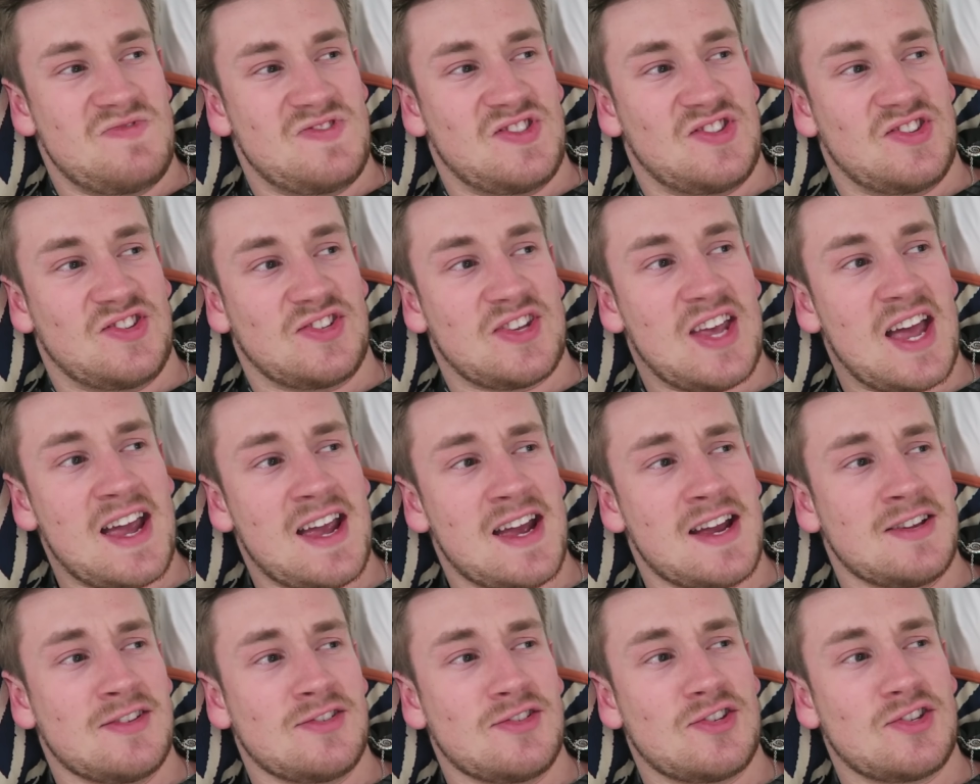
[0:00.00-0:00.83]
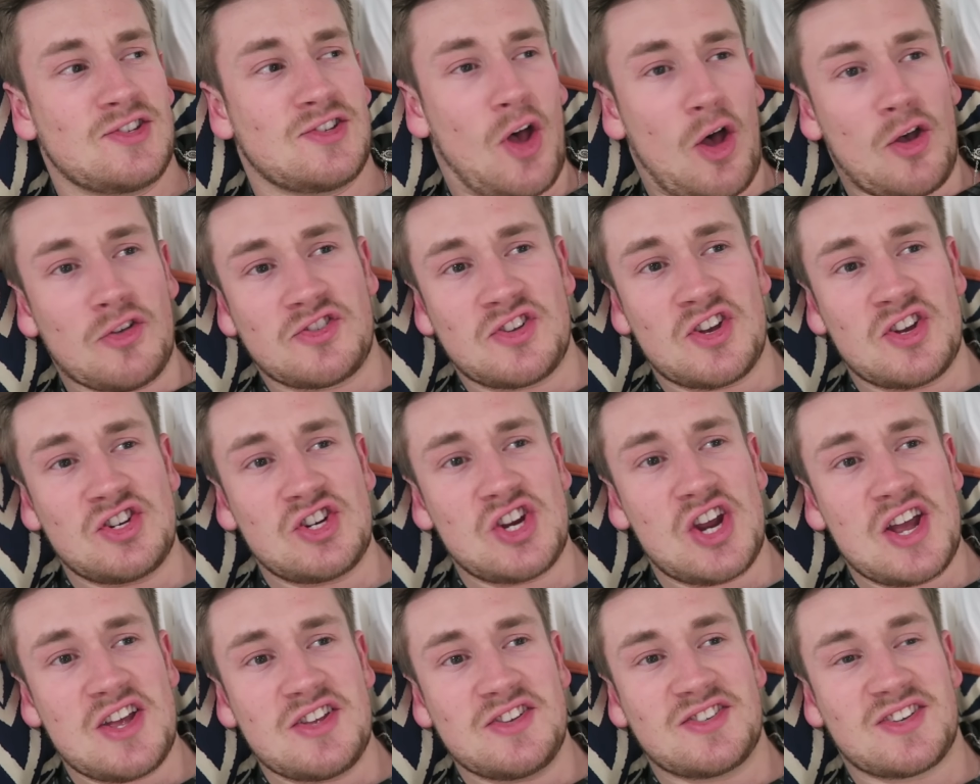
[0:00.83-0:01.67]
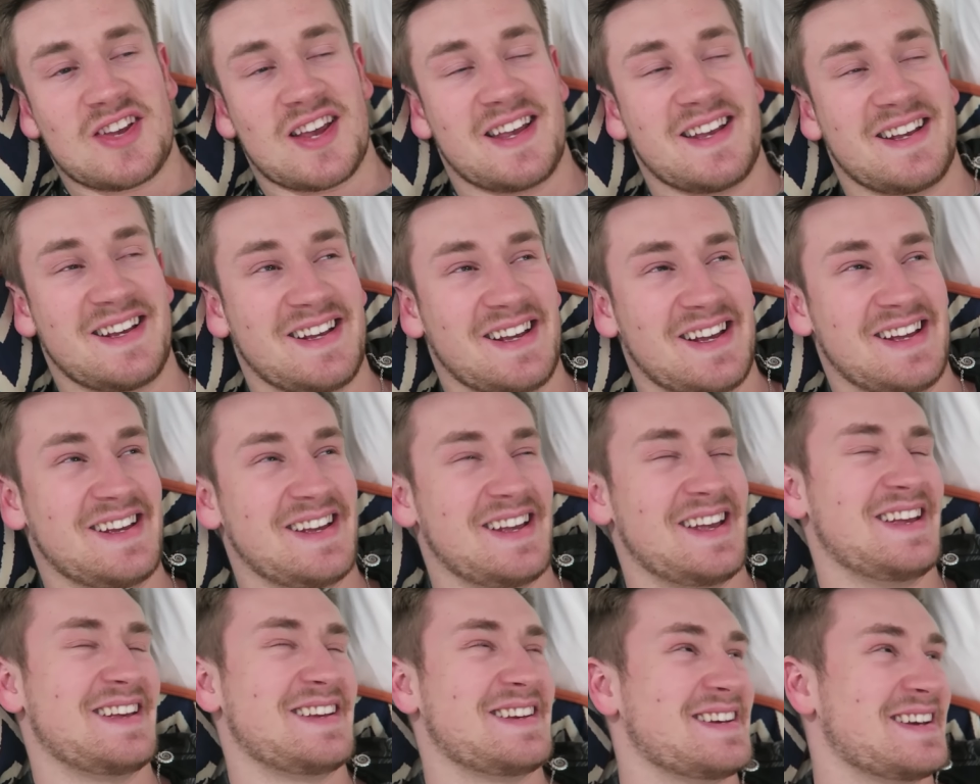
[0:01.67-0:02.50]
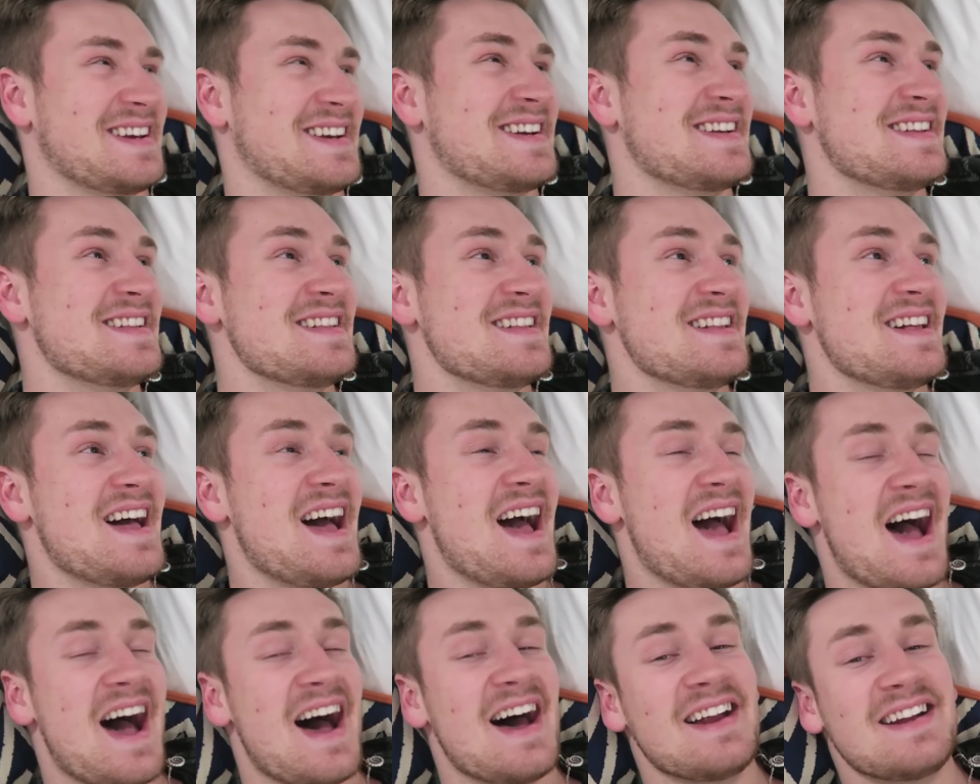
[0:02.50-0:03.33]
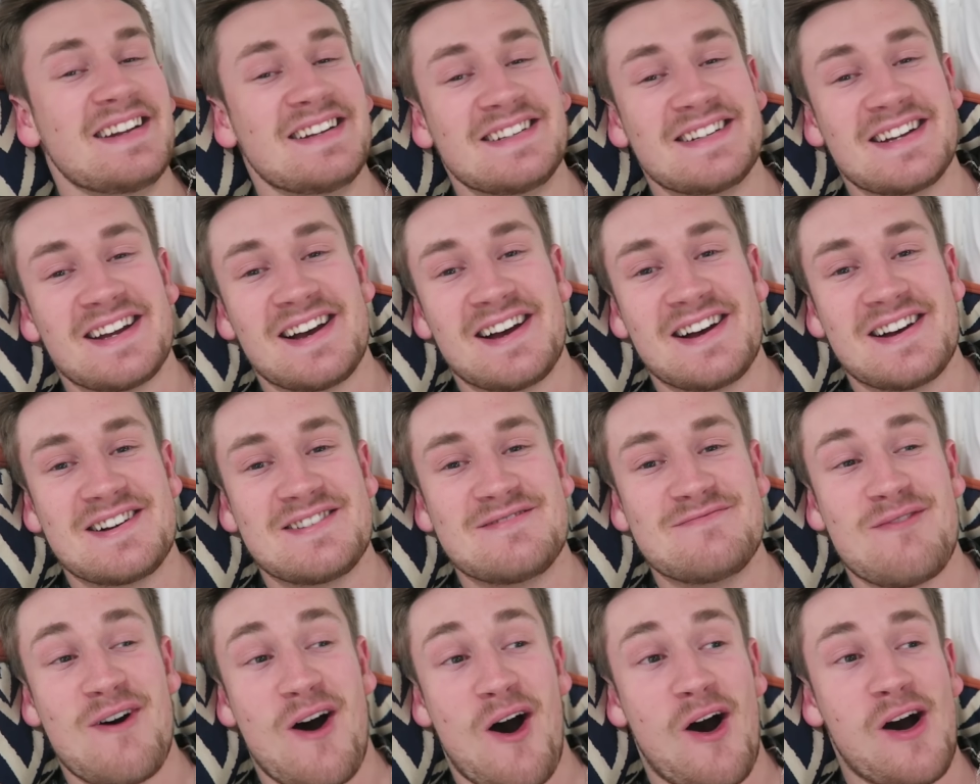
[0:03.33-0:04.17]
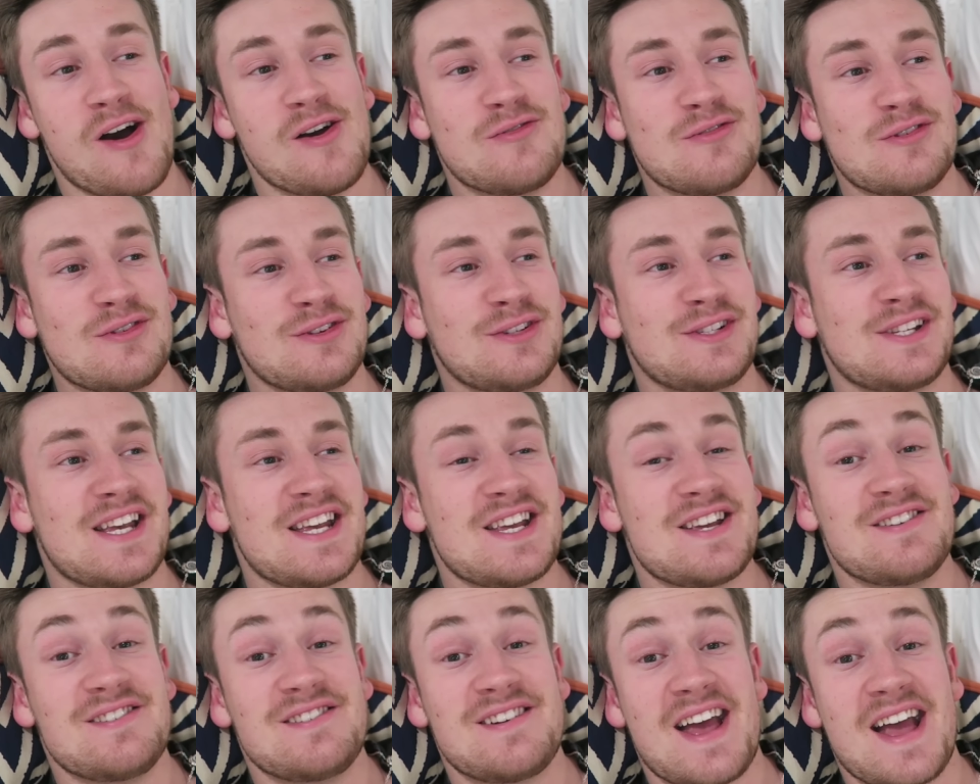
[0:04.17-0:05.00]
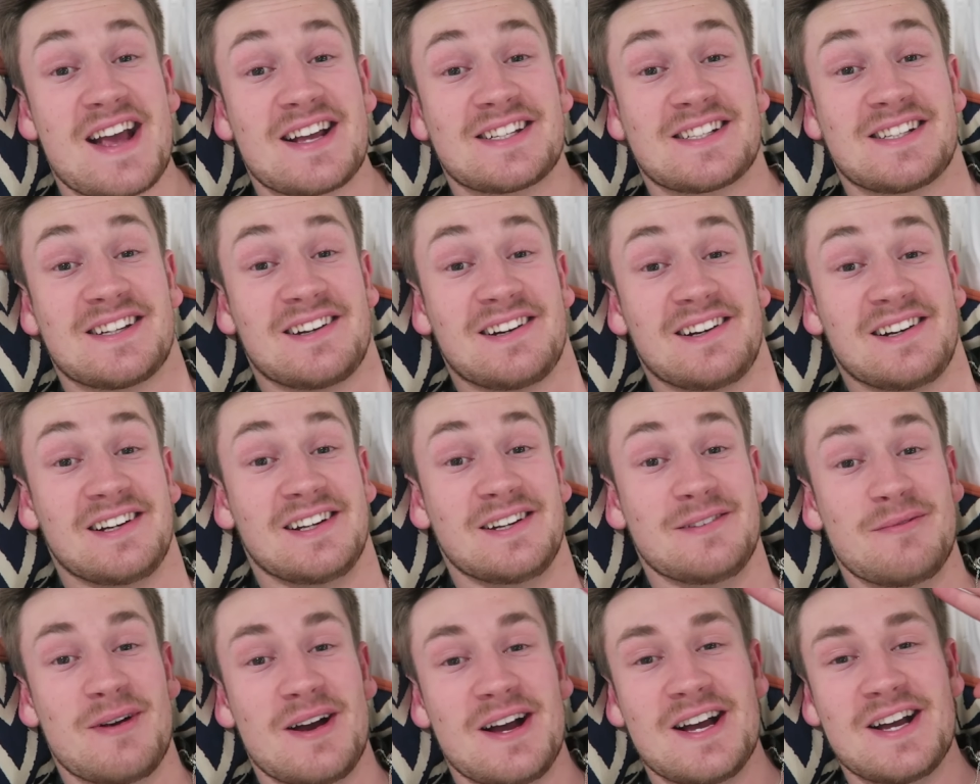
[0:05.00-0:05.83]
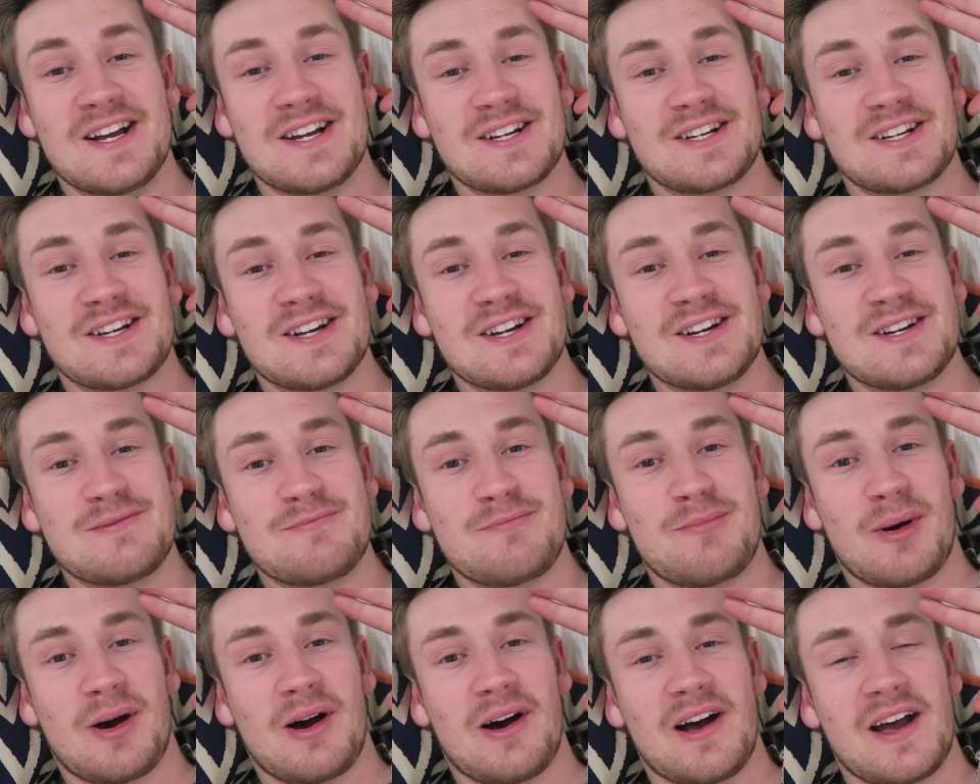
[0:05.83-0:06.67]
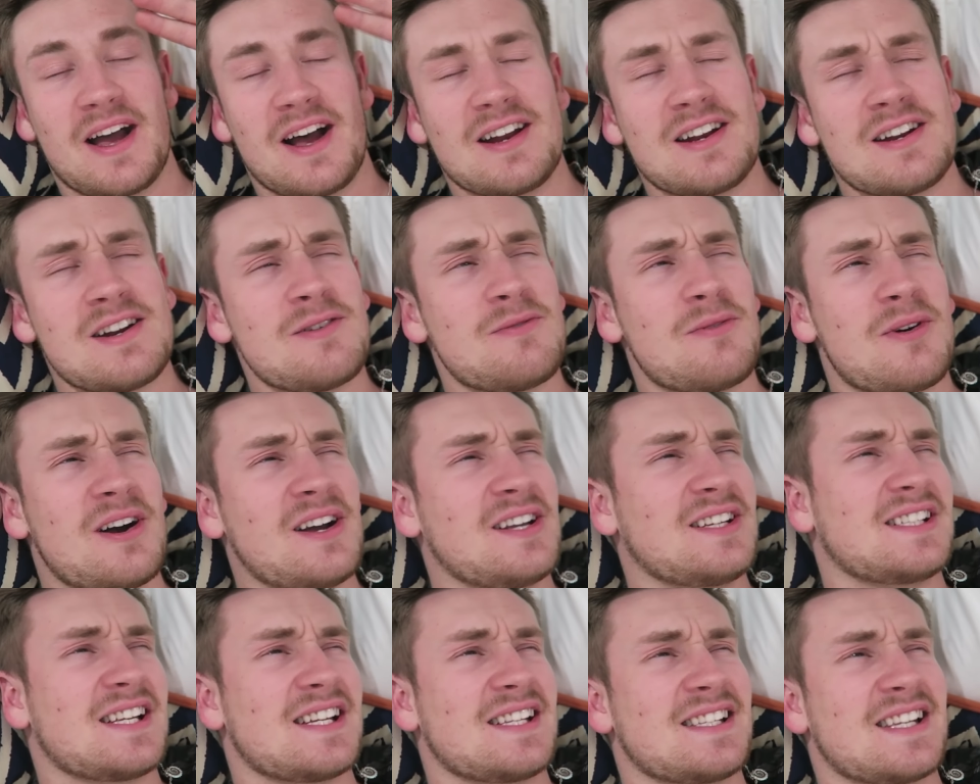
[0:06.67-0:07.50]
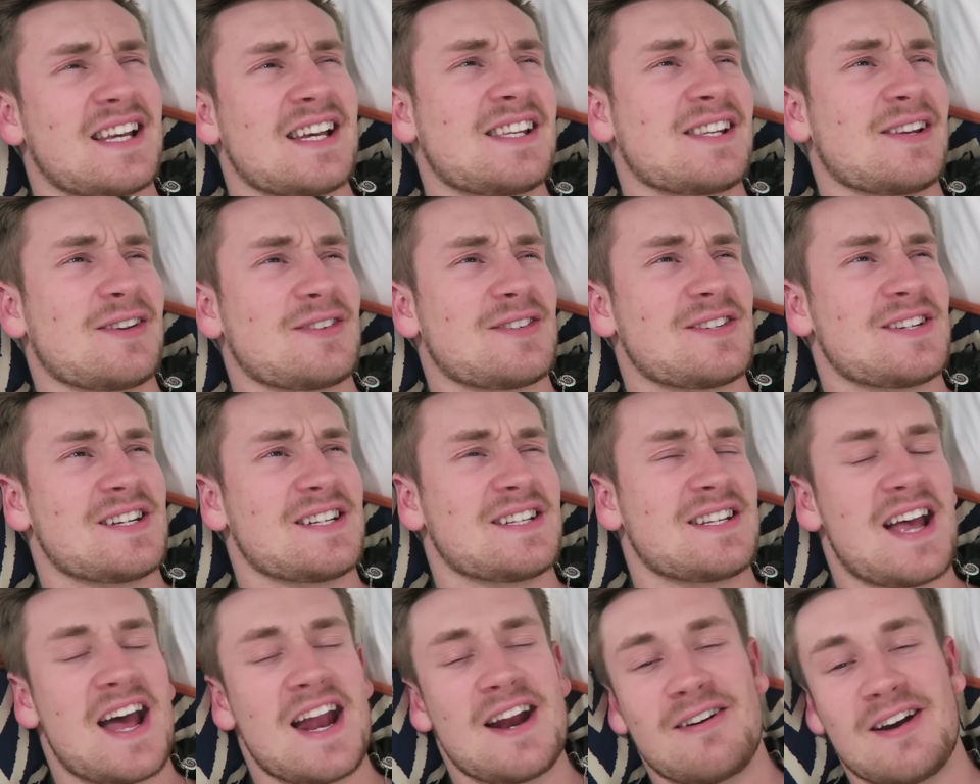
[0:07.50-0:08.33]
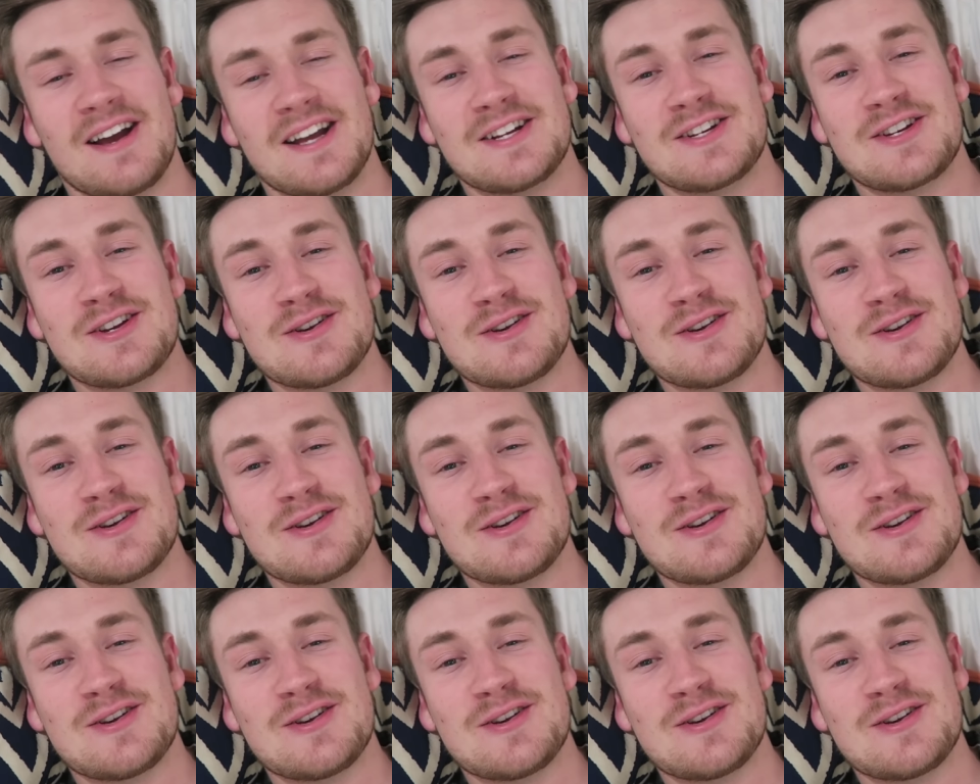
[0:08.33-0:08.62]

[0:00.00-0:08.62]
saying sausages, and I will see you next time. Goodbye. I don't know why I said say sausages. Anyway,